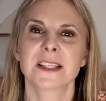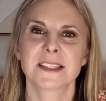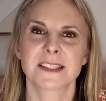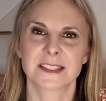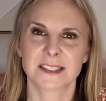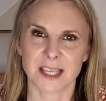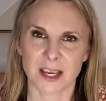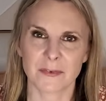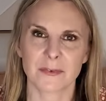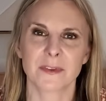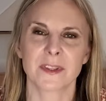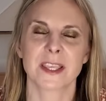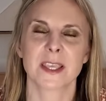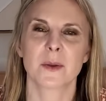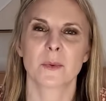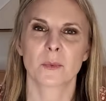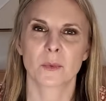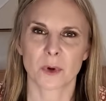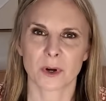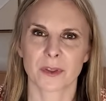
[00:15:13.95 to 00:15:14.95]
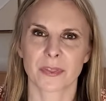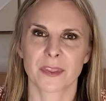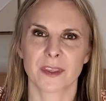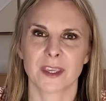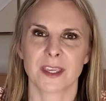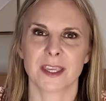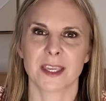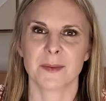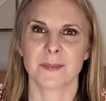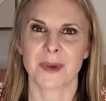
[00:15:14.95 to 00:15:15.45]
it's definitely worth
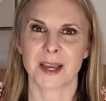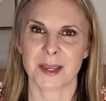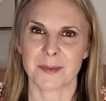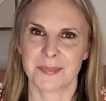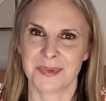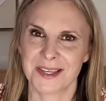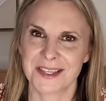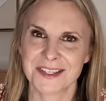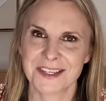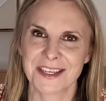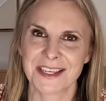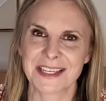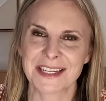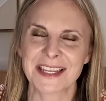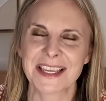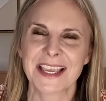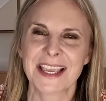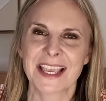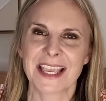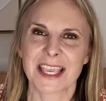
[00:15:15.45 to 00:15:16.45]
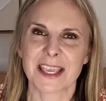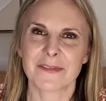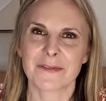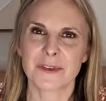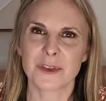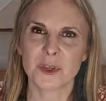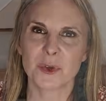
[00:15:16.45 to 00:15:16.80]
it in my opinion if